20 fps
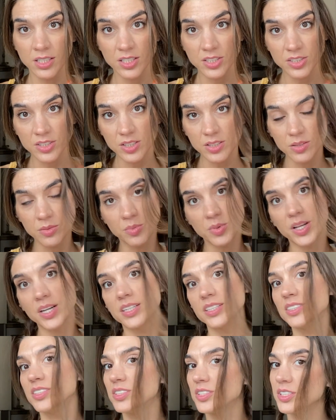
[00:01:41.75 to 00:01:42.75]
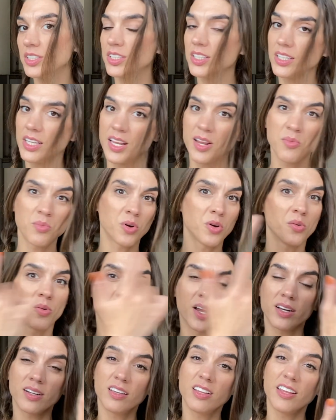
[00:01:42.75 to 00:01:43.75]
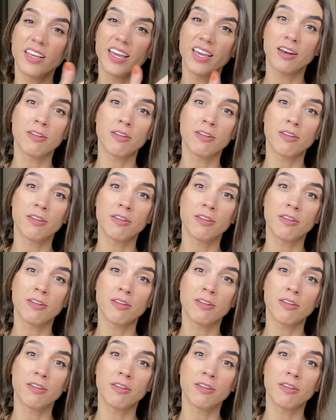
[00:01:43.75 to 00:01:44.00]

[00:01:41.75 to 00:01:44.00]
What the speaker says: So the blood is circulating more readily